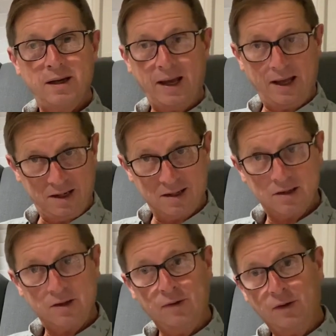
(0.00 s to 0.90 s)
and
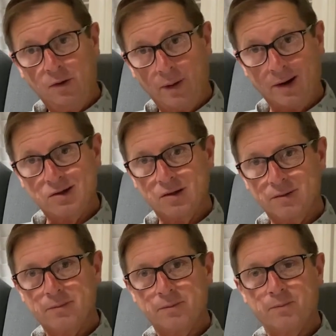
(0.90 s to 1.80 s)
the direction
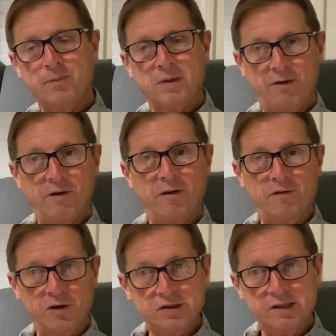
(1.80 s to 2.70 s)
of our
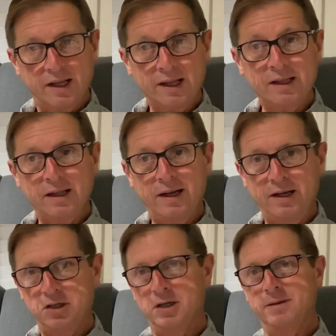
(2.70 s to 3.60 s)
first
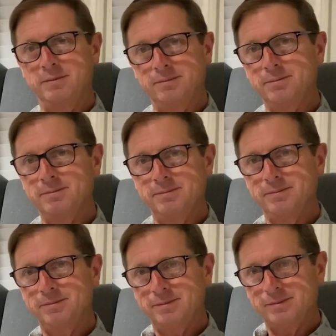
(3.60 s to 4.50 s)
inclination.
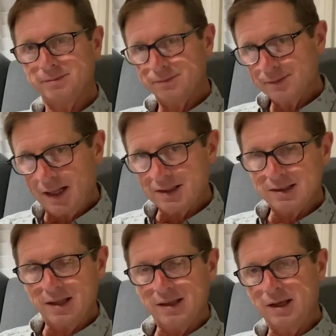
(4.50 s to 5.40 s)
That's
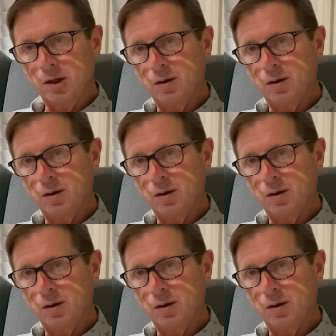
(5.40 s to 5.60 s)
the thing.